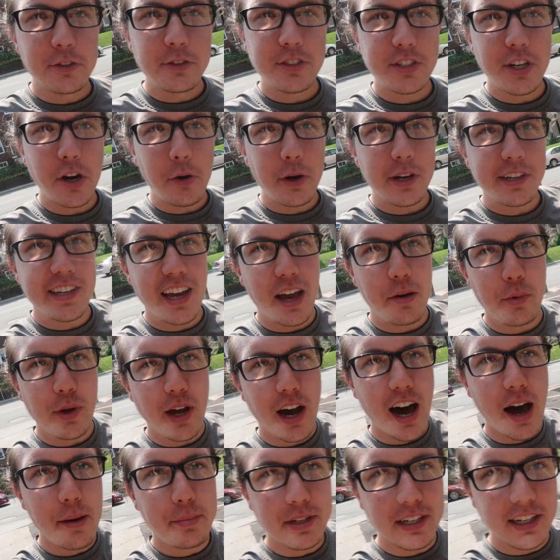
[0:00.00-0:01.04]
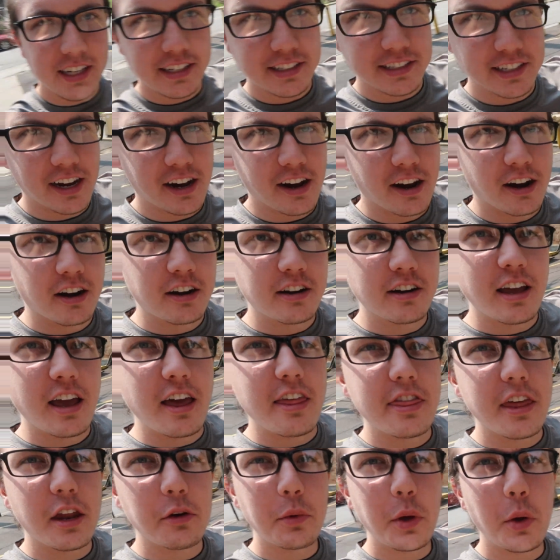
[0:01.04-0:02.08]
So story time, we hopped in his car
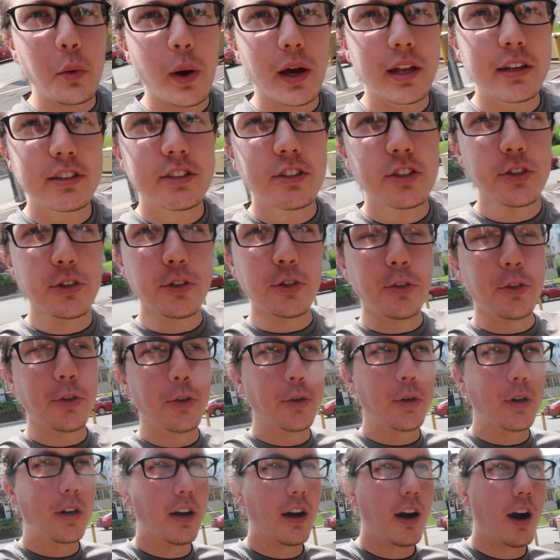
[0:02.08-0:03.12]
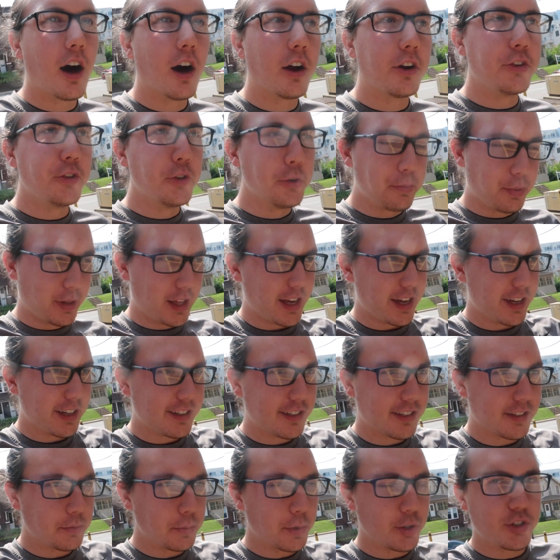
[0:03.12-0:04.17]
and then we went to our new
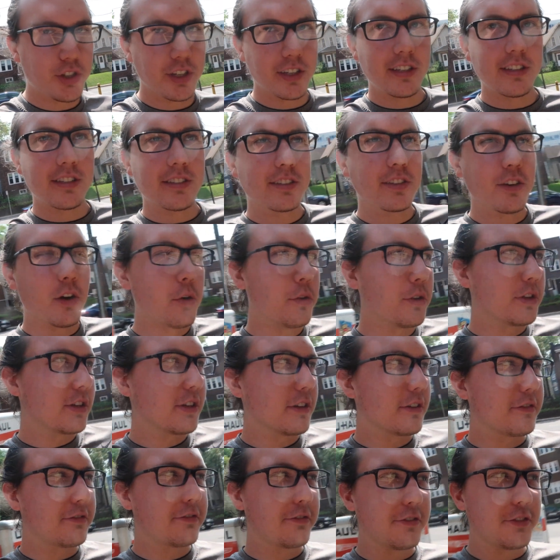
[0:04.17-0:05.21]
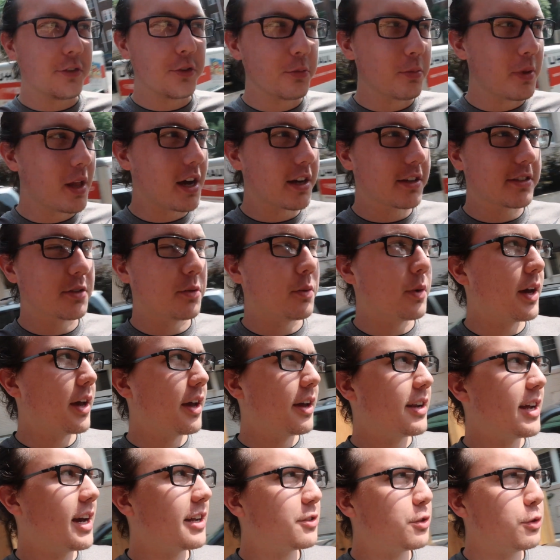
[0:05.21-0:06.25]
place, which is only a few blocks
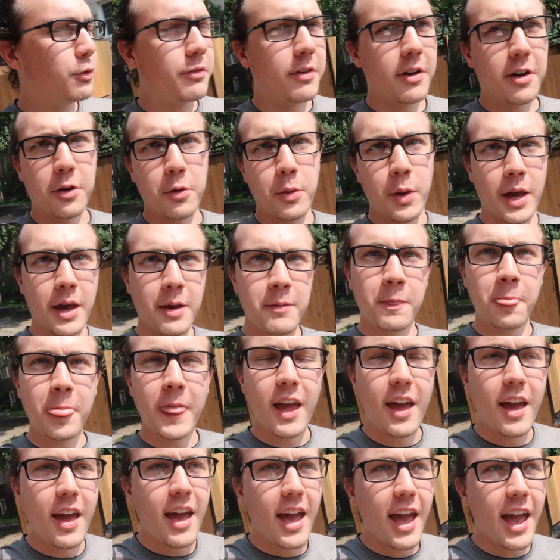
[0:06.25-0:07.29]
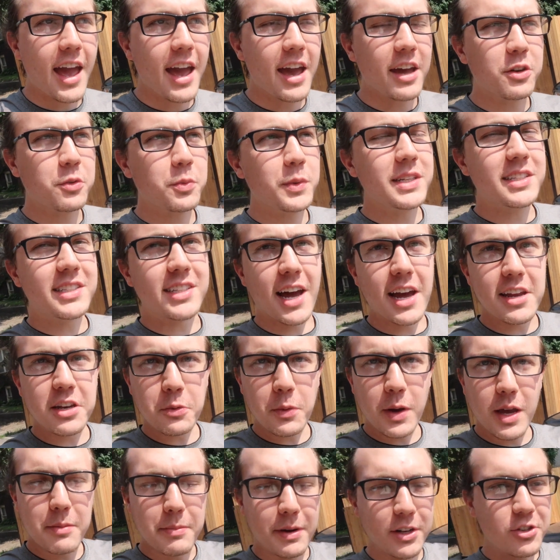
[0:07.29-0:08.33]
away, not too far away. And we signed
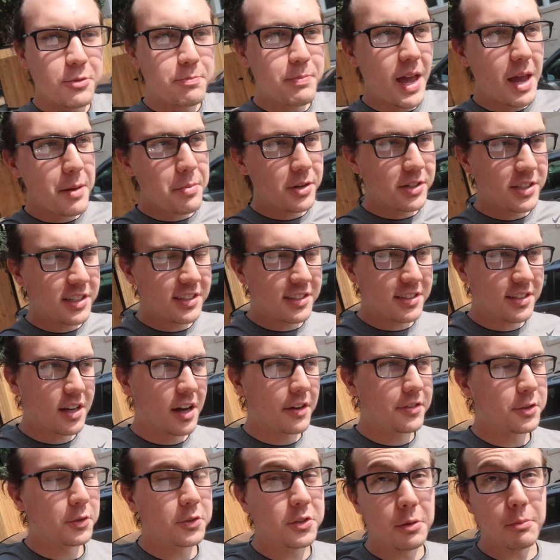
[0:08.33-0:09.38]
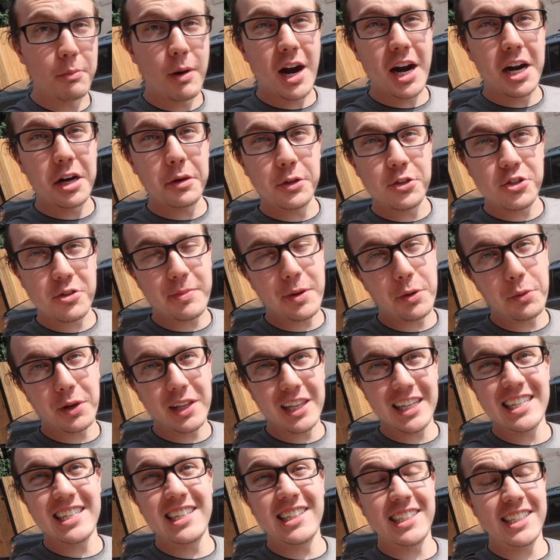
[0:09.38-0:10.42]
away a bunch of papers and stuff, so tomorrow it should be
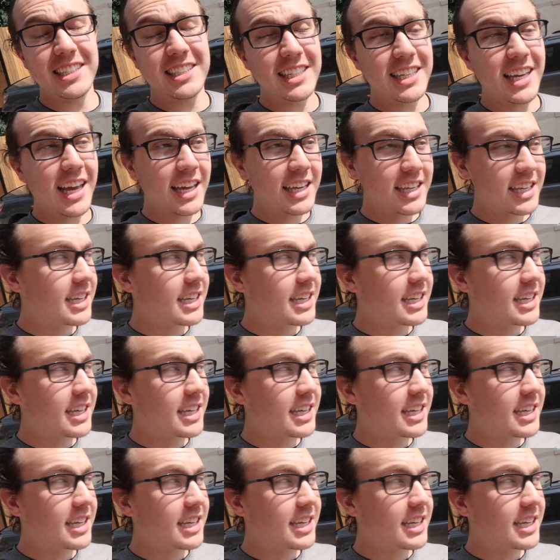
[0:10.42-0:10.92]
really easy to get